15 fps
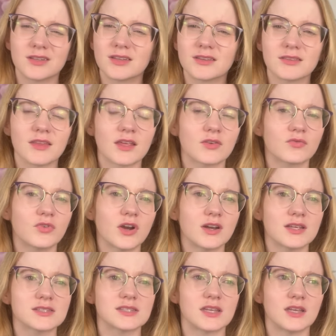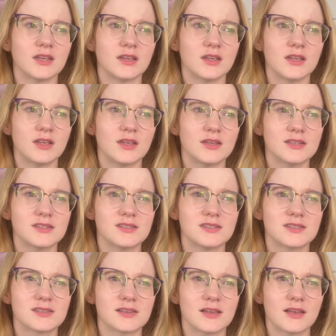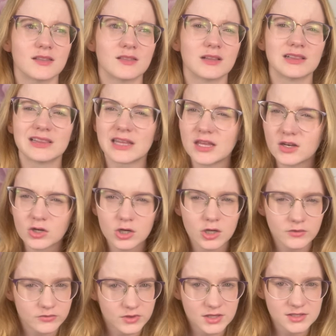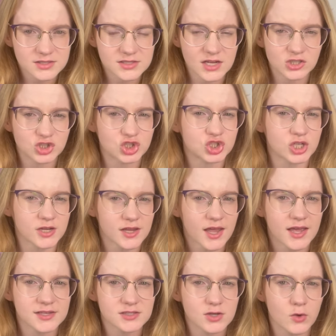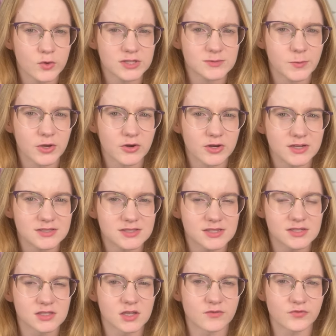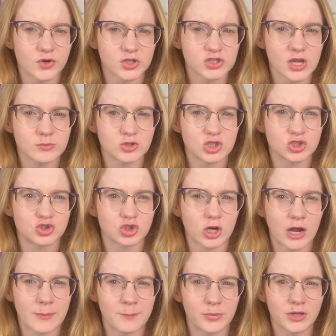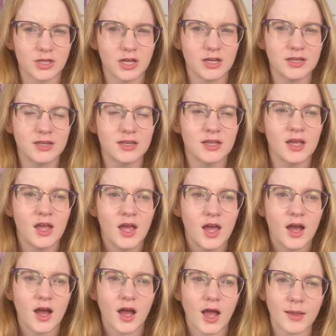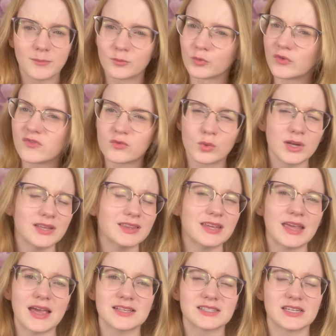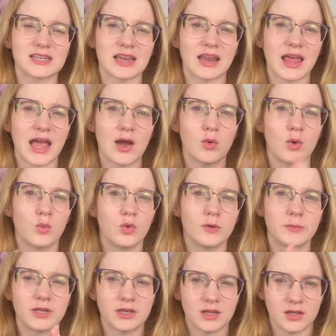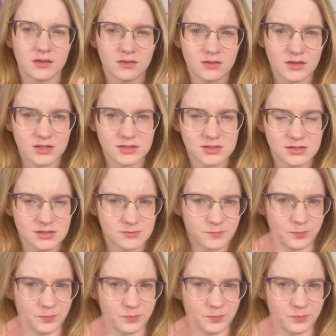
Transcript: like Farnese is the leader of this, yet she has no experience. This is the first time she's drawn blood. I'm really hesitant on how a woman in this